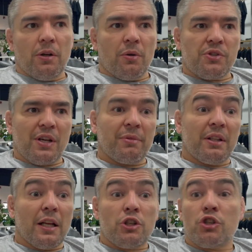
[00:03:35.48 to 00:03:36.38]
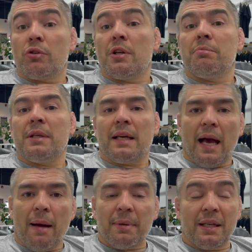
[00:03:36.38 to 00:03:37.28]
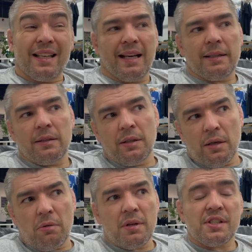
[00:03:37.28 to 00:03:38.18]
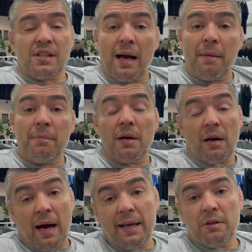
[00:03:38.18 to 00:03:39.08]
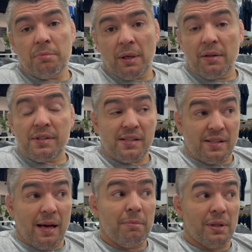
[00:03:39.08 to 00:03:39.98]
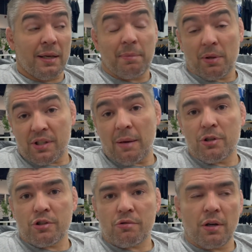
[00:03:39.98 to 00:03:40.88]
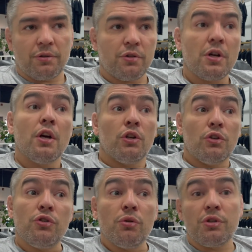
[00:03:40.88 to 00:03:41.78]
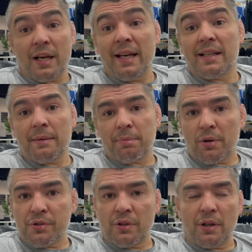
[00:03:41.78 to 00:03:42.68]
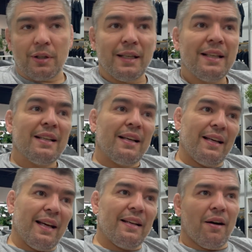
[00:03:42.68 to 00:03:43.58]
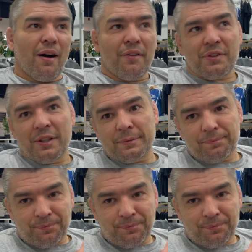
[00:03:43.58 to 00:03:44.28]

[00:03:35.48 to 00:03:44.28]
something that shouldn't be happening. And you know what? Some higher belts and some black belts, some instructors do take that personally, and often